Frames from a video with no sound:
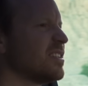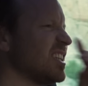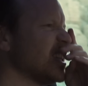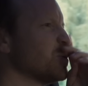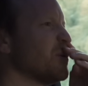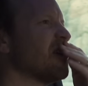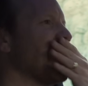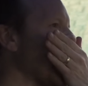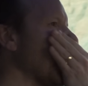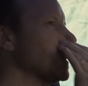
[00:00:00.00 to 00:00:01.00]
seeing as we've
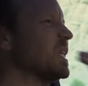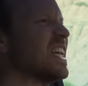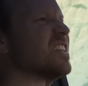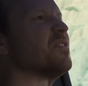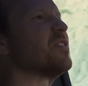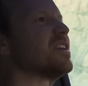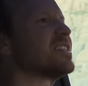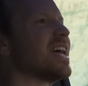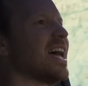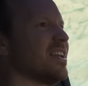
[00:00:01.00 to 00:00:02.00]
got a whole desert full of
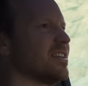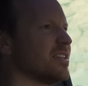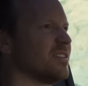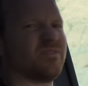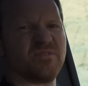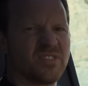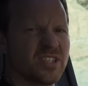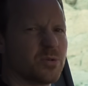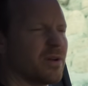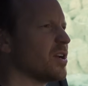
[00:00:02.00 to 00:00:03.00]
sand,
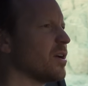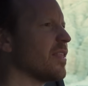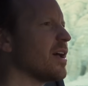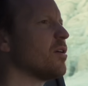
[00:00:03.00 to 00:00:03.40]
should we have a go at that